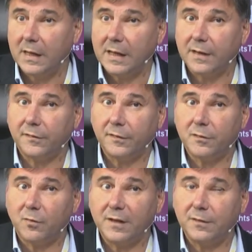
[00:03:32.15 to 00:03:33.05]
In a
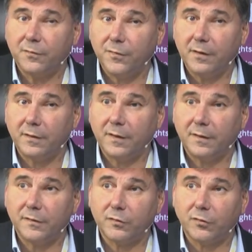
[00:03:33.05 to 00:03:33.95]
certain way, the fear that
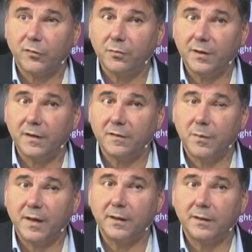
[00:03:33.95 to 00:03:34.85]
the social media is
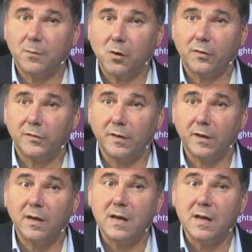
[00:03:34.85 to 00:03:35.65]
making democracy